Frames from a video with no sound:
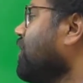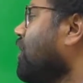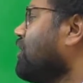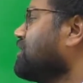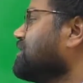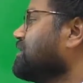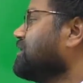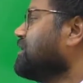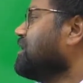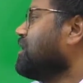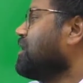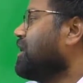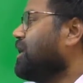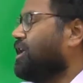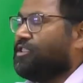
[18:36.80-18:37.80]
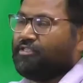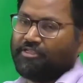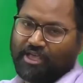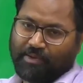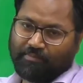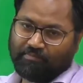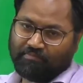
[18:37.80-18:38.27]
flaws in
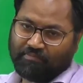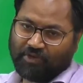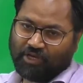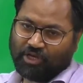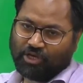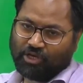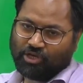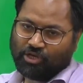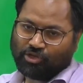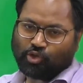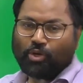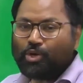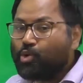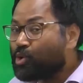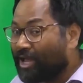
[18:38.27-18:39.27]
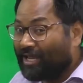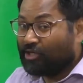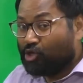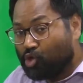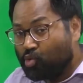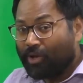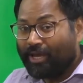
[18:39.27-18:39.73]
them. So you
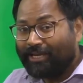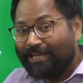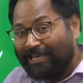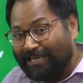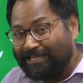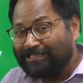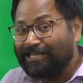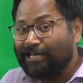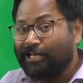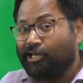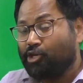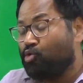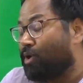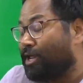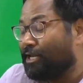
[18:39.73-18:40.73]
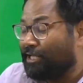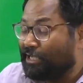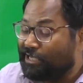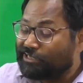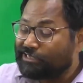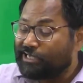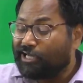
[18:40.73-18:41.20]
can easily
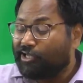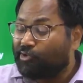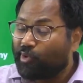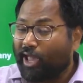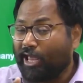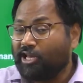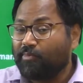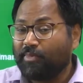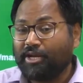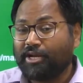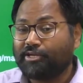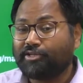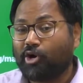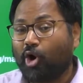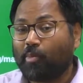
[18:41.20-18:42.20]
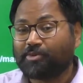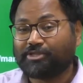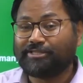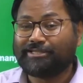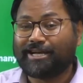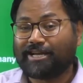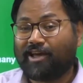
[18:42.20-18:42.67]
eliminate the
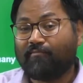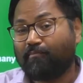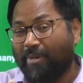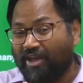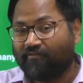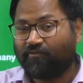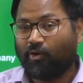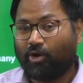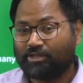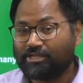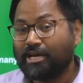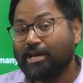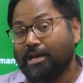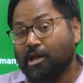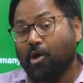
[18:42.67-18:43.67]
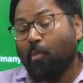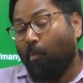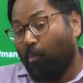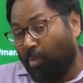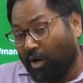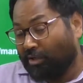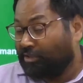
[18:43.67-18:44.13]
options that have big flaws.
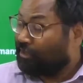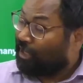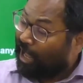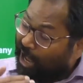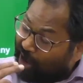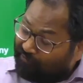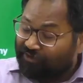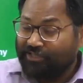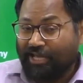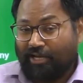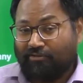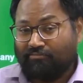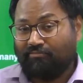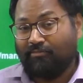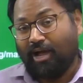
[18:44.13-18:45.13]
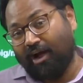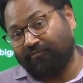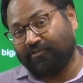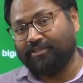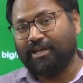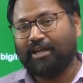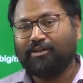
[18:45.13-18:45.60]
But after
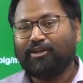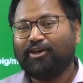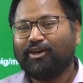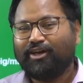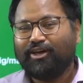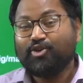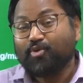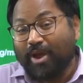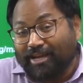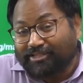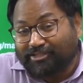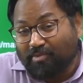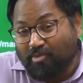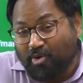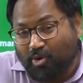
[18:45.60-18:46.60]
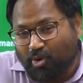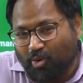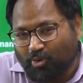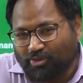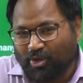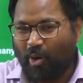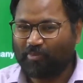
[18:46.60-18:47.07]
that you get some
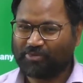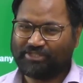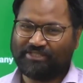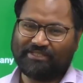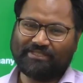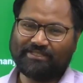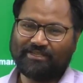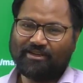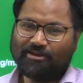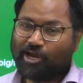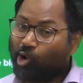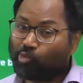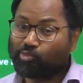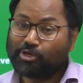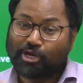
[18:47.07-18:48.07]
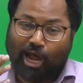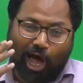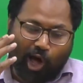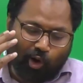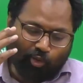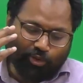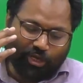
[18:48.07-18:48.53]
close options.
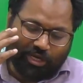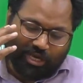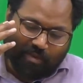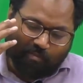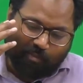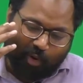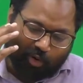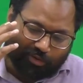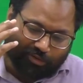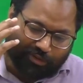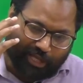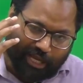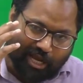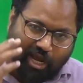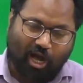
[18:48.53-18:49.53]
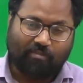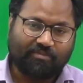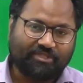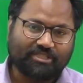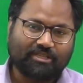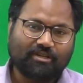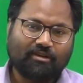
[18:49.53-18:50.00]
Now the important thing
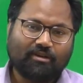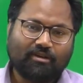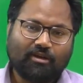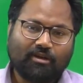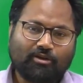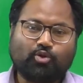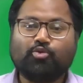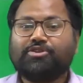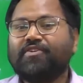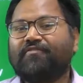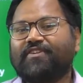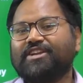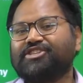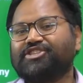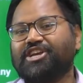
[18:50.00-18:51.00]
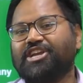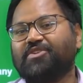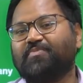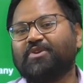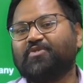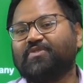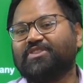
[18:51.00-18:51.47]
comes to
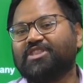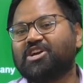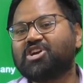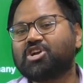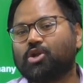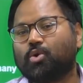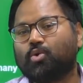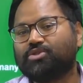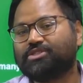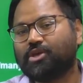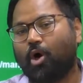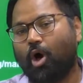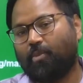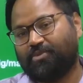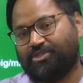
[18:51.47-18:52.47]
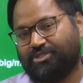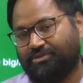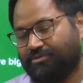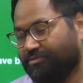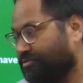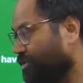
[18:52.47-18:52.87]
differentiate between the close option.